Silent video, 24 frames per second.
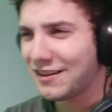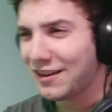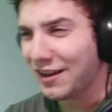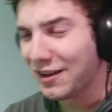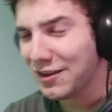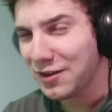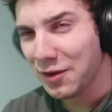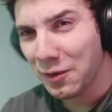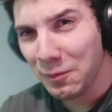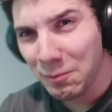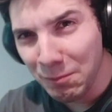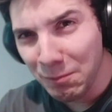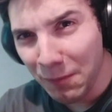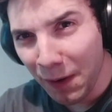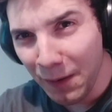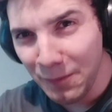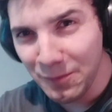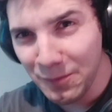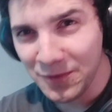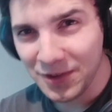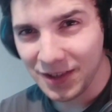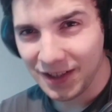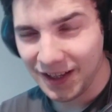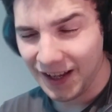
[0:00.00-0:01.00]
Now your
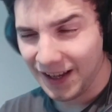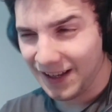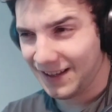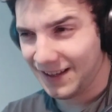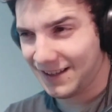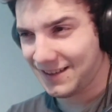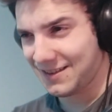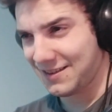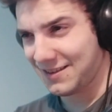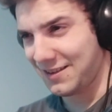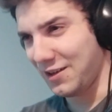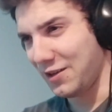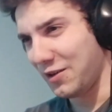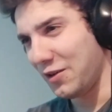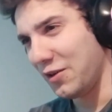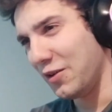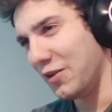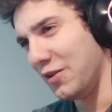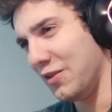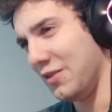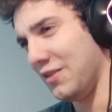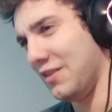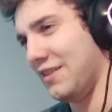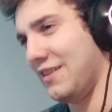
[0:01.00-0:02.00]
mom's cakes
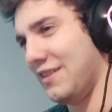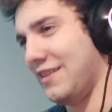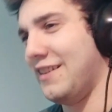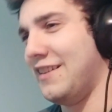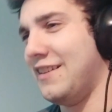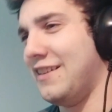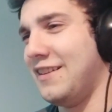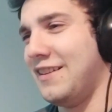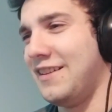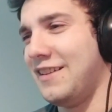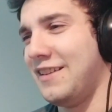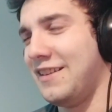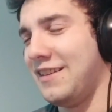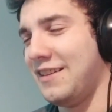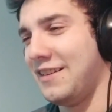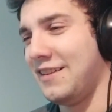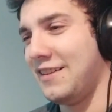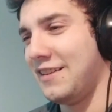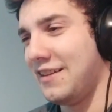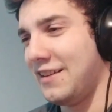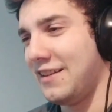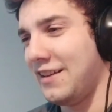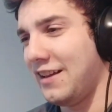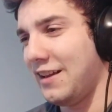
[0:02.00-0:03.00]
too.
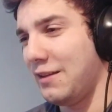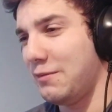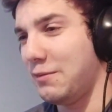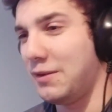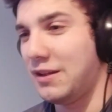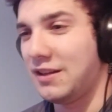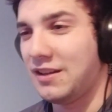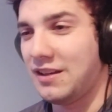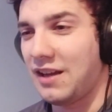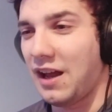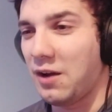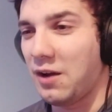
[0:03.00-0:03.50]
I mean,